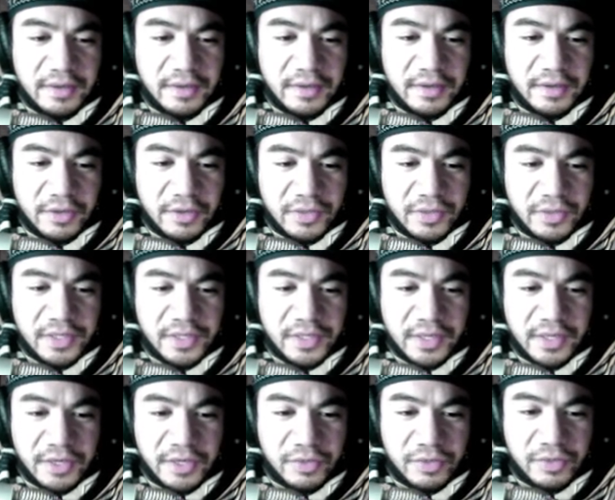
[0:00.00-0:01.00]
your
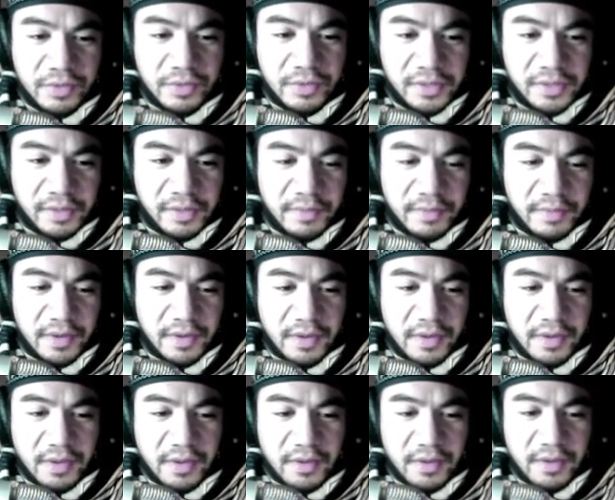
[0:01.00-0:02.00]
city, Jerusalem,
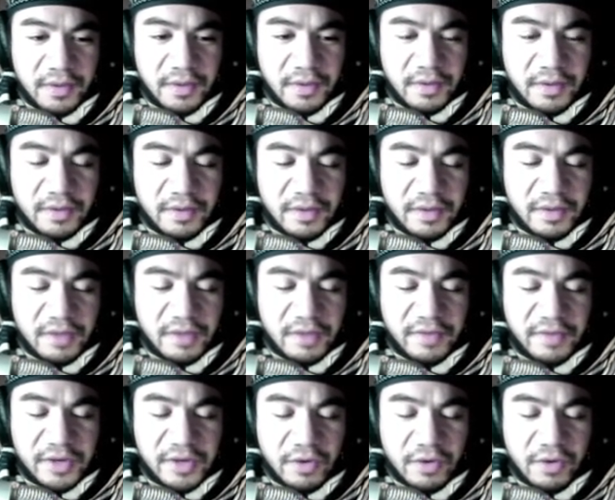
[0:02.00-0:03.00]
even
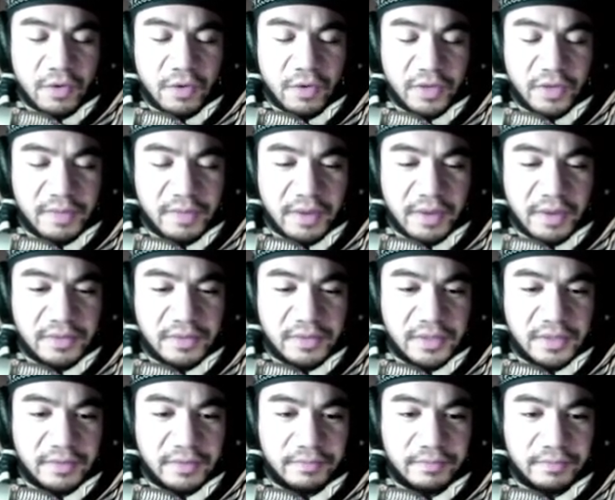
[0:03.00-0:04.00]
your holy mountain,
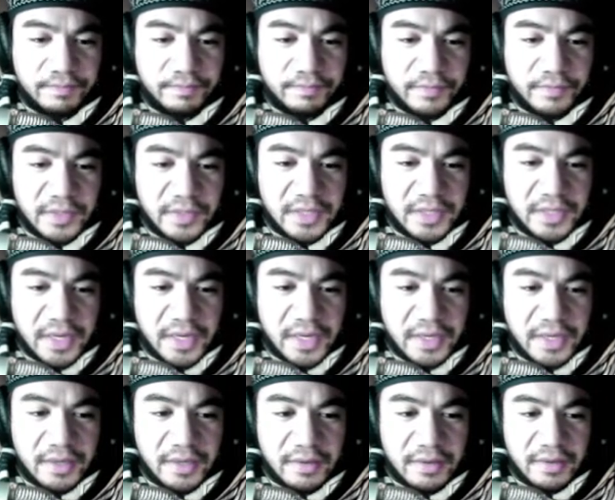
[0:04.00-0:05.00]

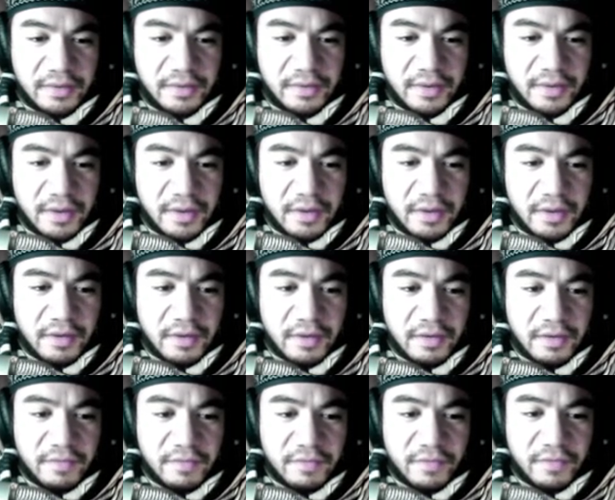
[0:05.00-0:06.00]
Zion.
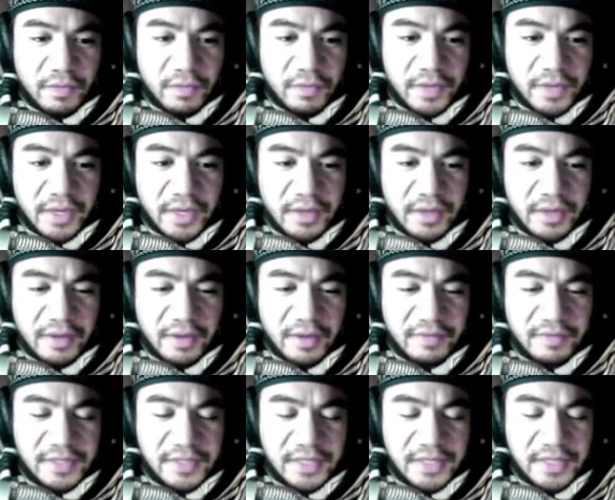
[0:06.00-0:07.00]
For we have
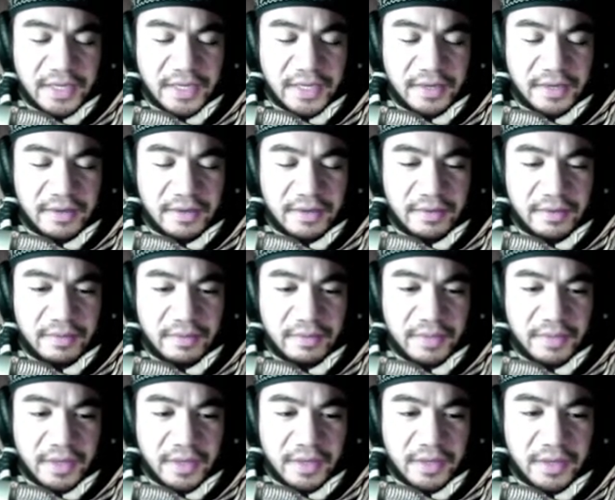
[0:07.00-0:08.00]
sinned, and
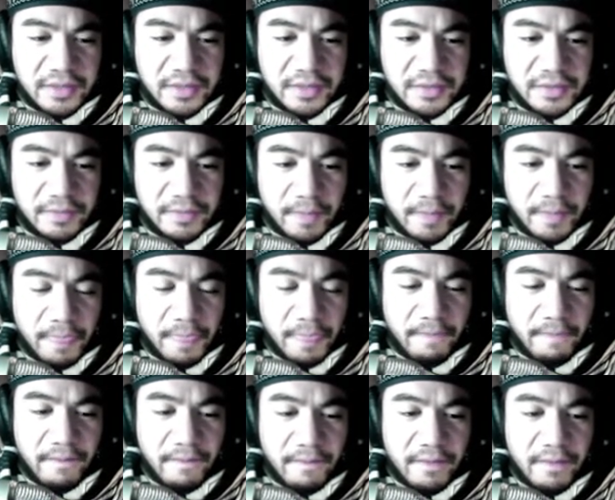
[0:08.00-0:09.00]
because
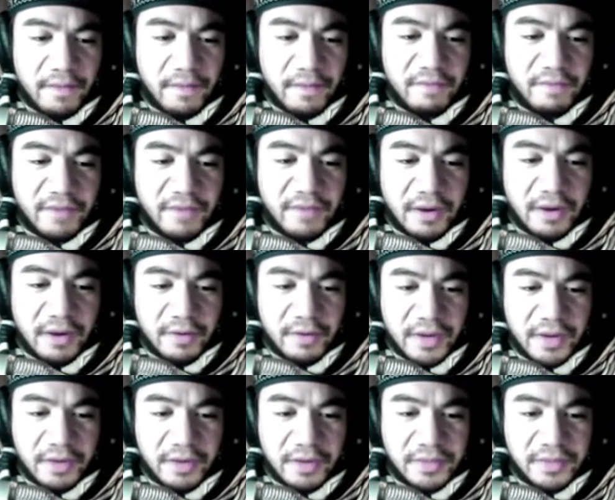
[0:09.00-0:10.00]
of our
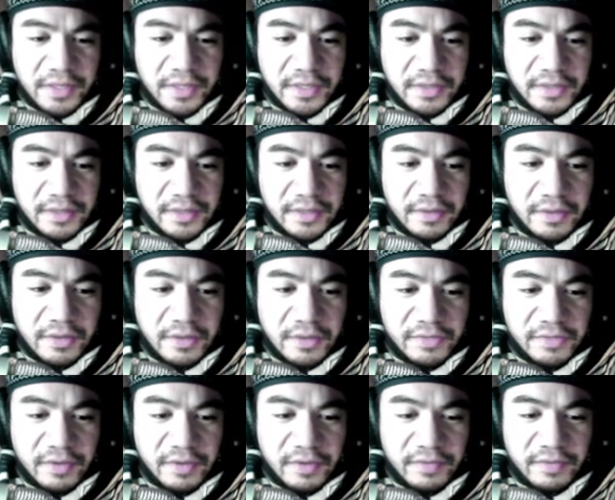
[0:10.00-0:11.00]
iniquities and those of
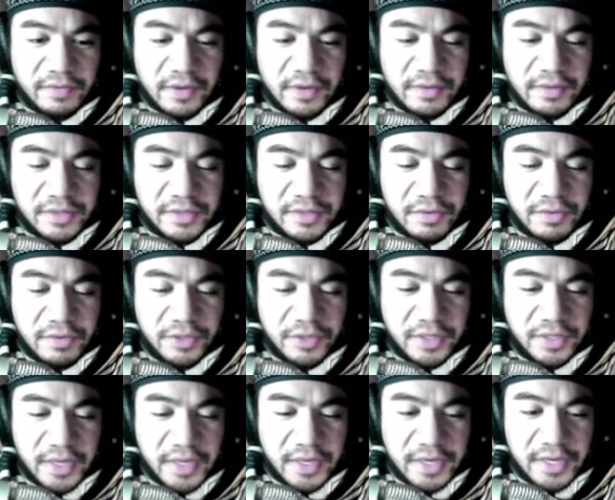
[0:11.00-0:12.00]
our fathers,
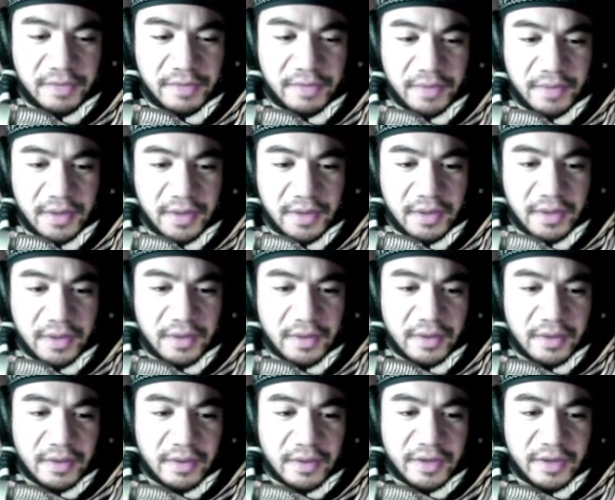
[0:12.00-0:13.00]
Jerusalem,
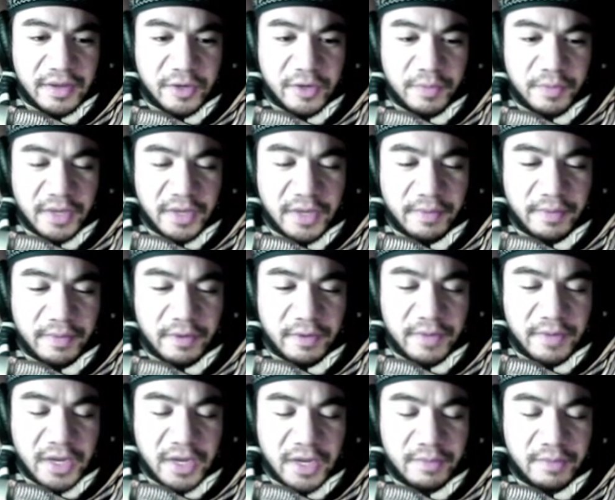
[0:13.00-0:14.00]
and your people are
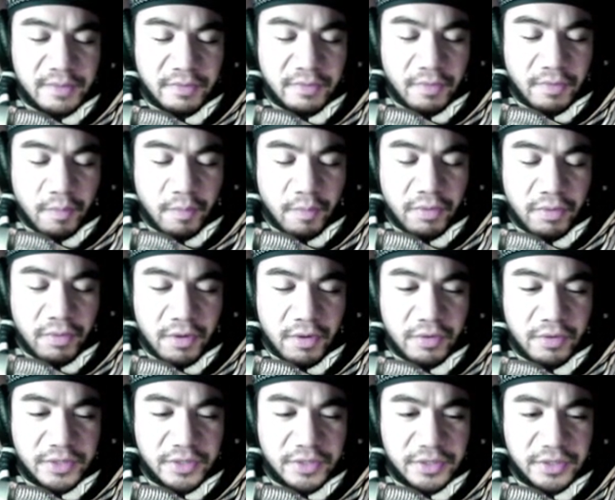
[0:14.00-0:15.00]
become a
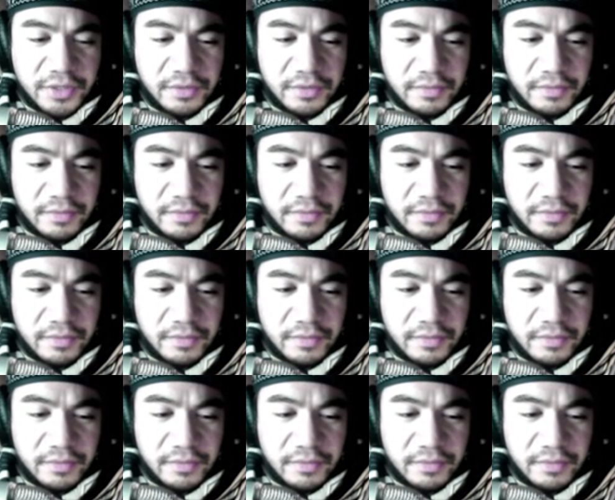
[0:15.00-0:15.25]
reproach